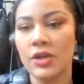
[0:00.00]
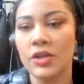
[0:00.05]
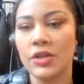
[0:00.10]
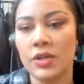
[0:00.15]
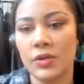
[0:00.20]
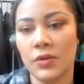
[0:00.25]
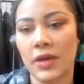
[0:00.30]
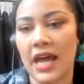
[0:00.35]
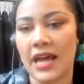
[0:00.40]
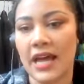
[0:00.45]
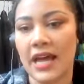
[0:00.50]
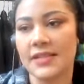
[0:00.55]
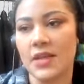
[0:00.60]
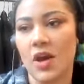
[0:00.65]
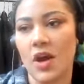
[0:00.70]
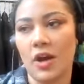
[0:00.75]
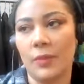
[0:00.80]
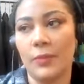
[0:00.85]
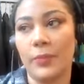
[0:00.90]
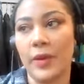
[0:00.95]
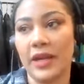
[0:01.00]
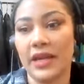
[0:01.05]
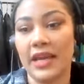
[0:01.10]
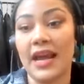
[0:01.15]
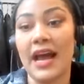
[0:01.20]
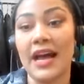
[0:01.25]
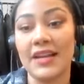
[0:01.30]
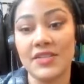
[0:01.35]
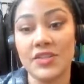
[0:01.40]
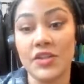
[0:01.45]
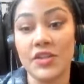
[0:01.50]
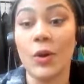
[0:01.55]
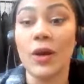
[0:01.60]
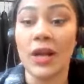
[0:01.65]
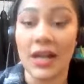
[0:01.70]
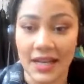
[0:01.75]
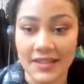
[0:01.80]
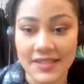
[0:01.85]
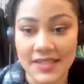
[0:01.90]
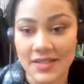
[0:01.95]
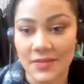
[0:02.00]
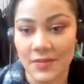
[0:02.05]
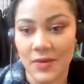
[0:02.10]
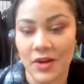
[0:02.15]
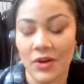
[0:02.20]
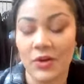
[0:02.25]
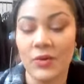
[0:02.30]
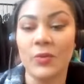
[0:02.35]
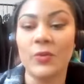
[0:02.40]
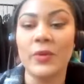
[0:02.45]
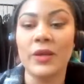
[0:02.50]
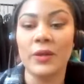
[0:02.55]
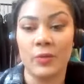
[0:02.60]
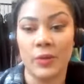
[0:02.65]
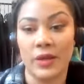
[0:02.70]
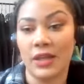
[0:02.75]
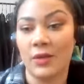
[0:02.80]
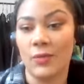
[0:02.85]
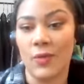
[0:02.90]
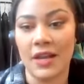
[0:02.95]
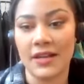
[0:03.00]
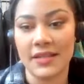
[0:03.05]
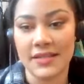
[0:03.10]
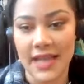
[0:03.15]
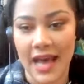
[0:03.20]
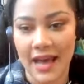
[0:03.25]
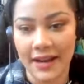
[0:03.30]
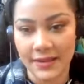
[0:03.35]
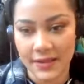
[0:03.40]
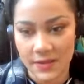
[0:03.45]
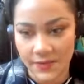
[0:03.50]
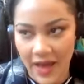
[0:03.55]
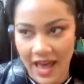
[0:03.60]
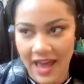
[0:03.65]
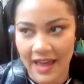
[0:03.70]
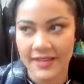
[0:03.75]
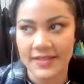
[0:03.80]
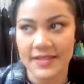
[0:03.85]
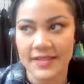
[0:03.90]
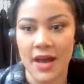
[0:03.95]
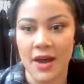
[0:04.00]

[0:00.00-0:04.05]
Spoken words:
you guys are bringing us your customer who we really want to satisfy.